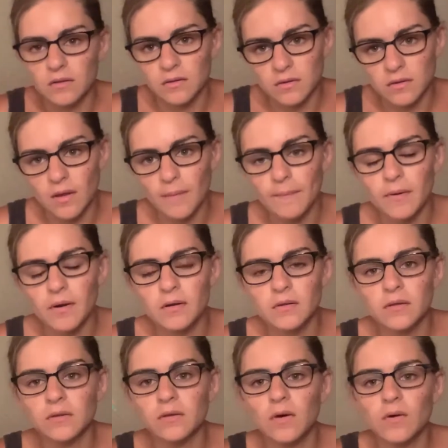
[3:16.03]
number,
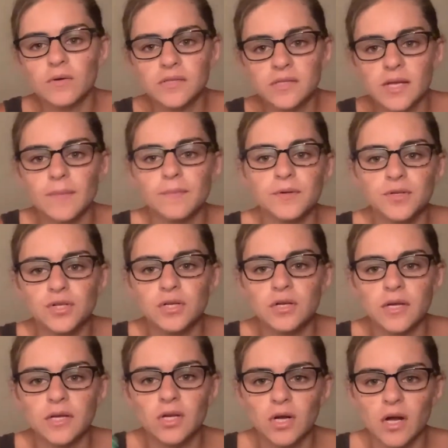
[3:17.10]
the lowest temperature
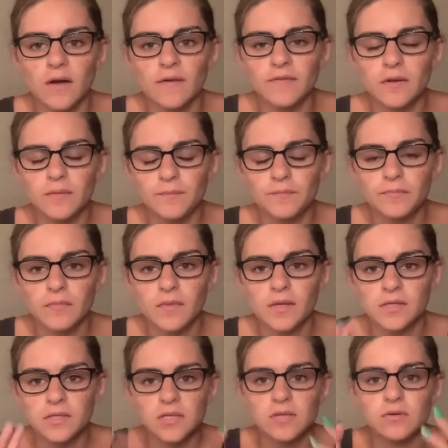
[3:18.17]
in your oven.
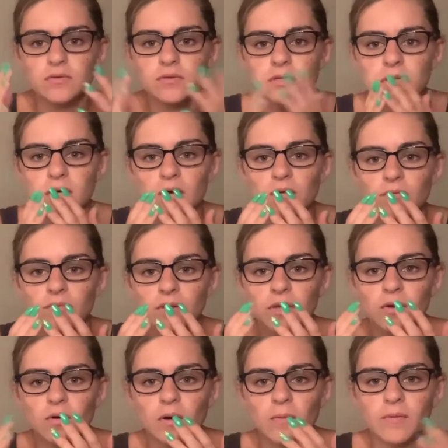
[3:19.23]
Excuse the really
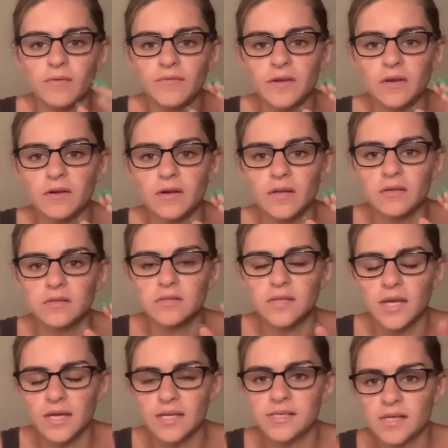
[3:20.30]
horrible fingernails.
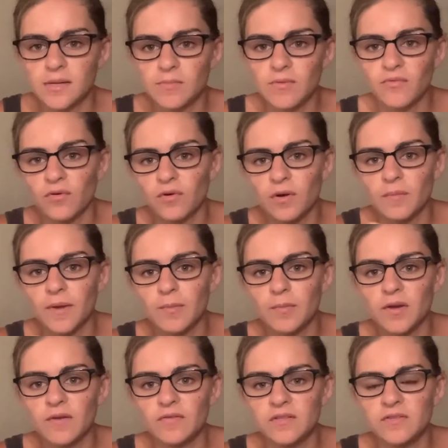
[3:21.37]
Like I said before in my
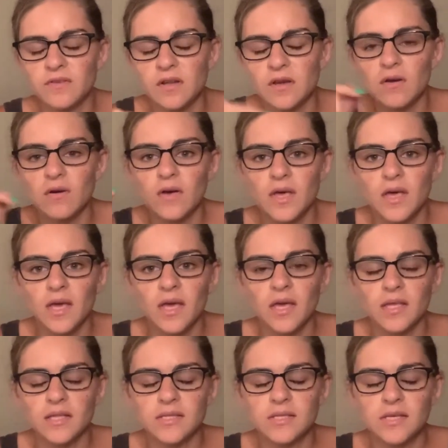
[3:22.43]
previous video,
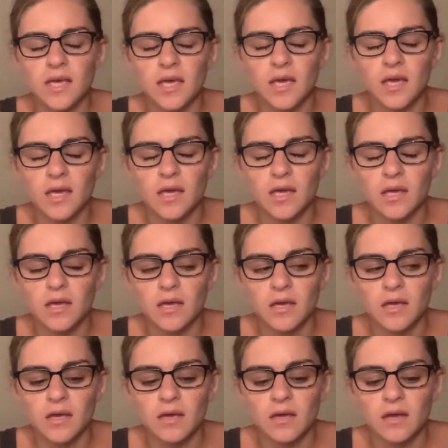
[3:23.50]
it's a
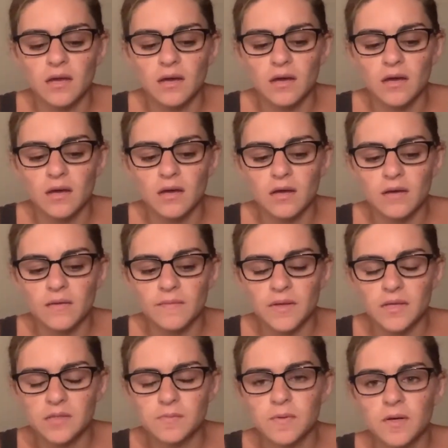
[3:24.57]

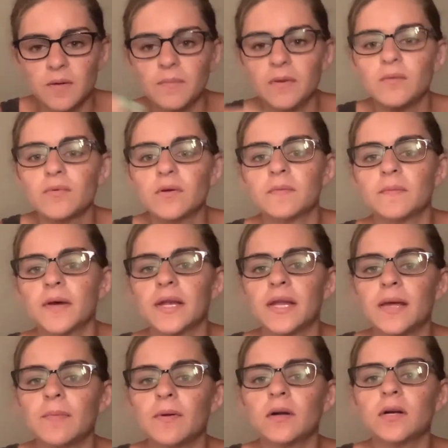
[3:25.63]
experiment with my
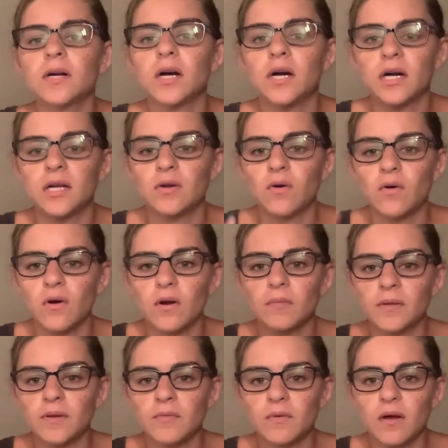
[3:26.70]
neighbor gone
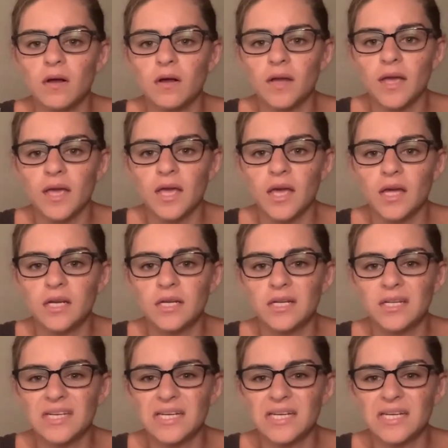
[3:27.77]
horribly wrong, and